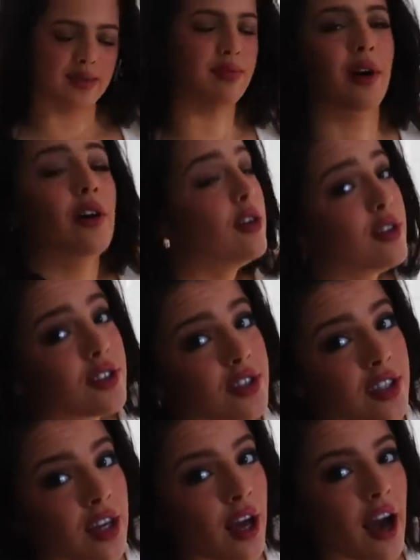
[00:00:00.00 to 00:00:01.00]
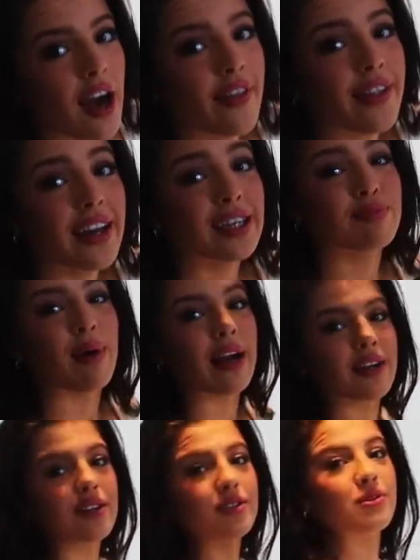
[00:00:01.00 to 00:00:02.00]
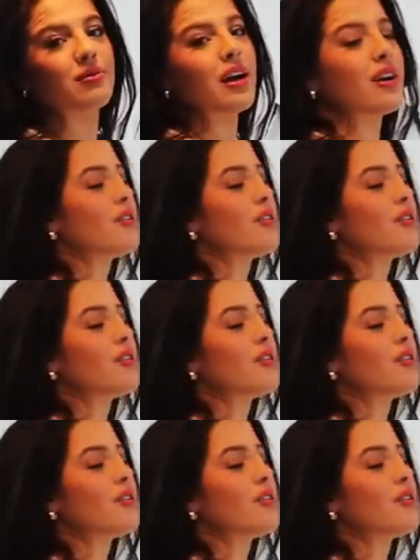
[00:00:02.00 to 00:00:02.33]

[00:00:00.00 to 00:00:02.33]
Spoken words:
I suppose. And this bag goes with my